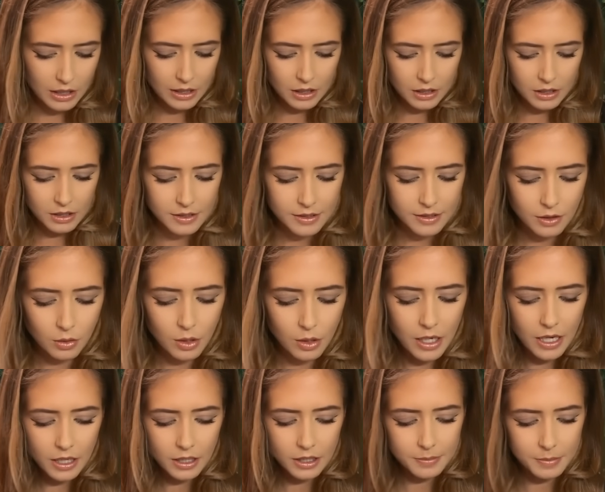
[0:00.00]
So
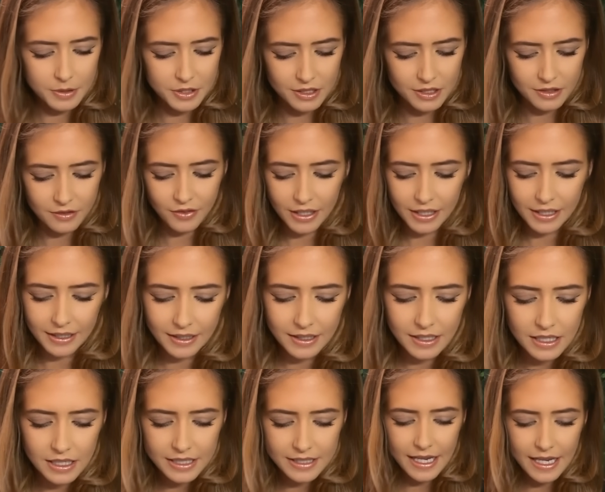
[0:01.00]
this person's feeling
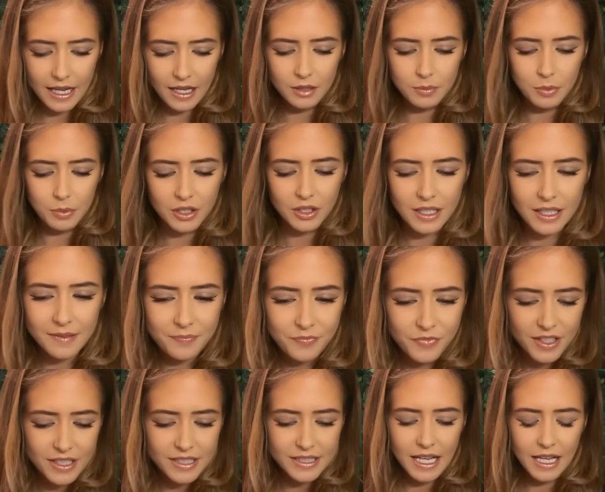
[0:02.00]
sad, but
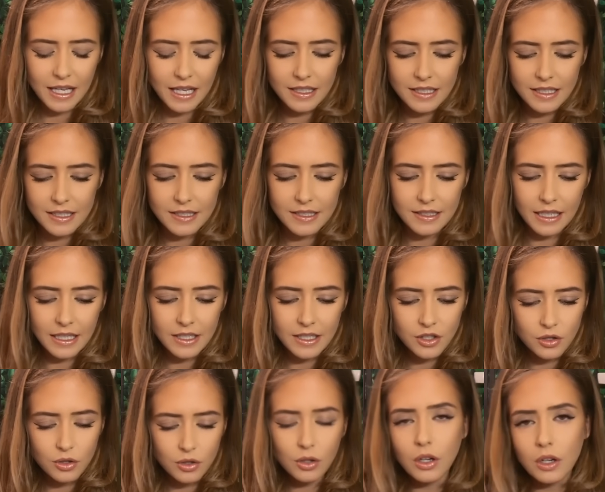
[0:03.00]
the sadness is linked
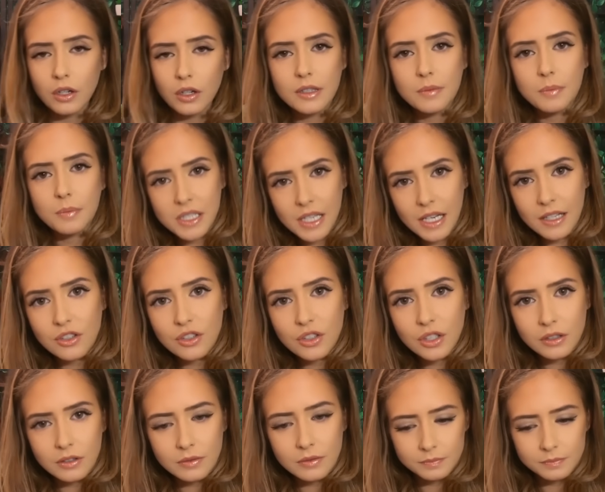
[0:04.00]
to lost potential.